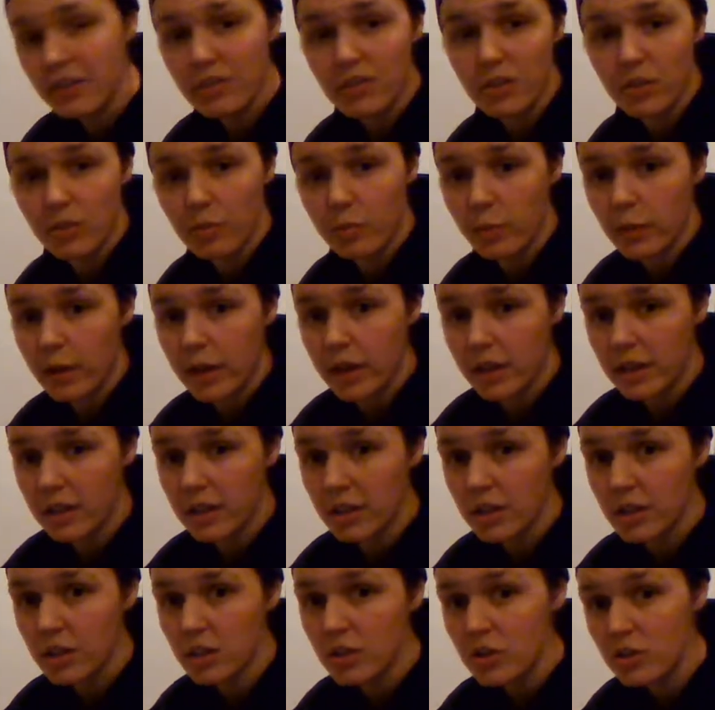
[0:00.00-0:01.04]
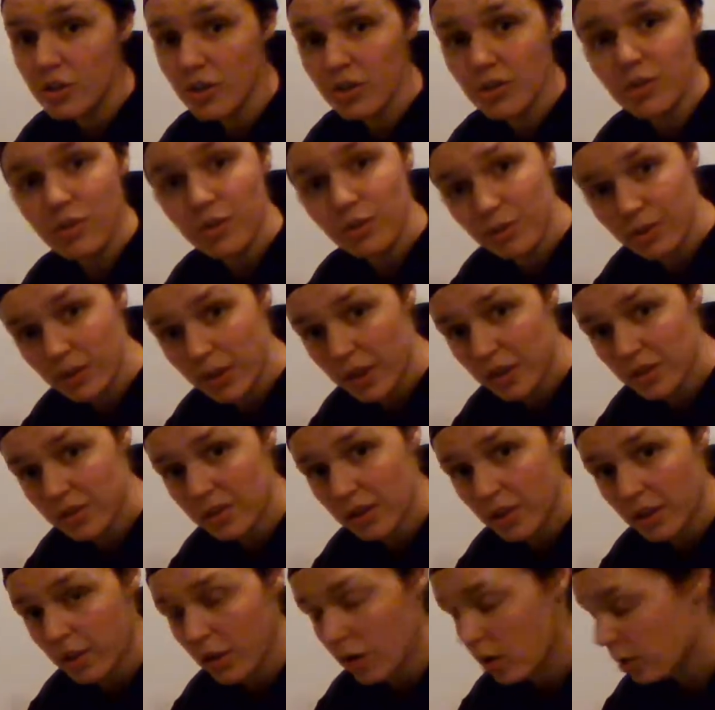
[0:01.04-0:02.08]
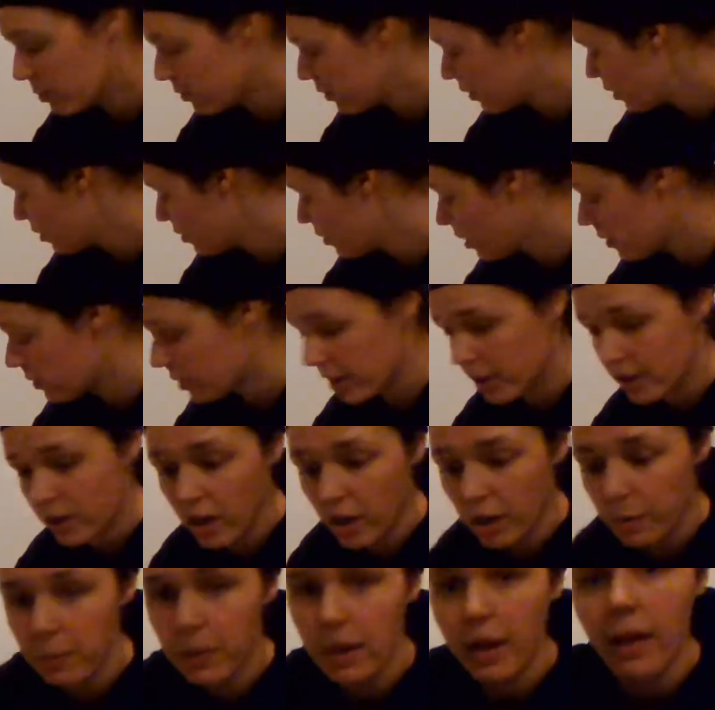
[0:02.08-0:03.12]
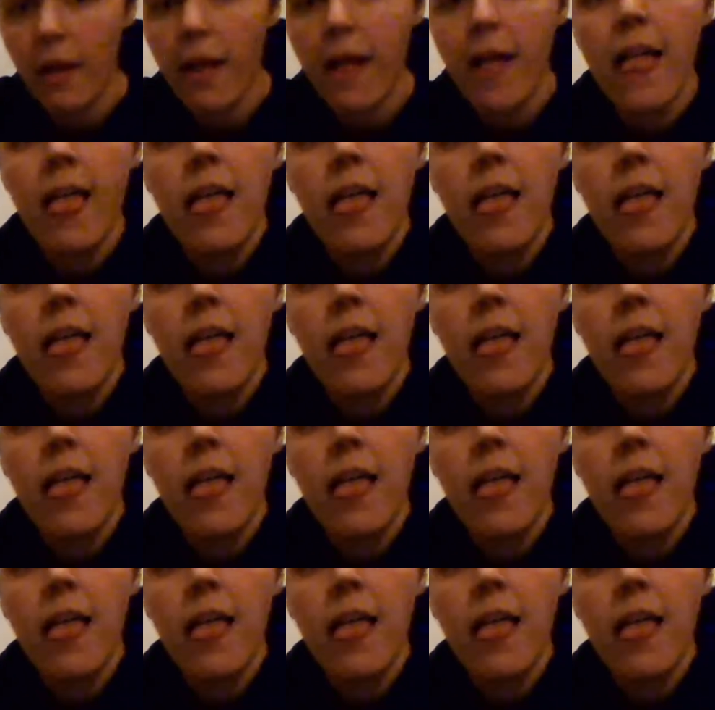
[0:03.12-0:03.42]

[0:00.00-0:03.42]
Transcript: easier way to do this, and hopefully you already know, but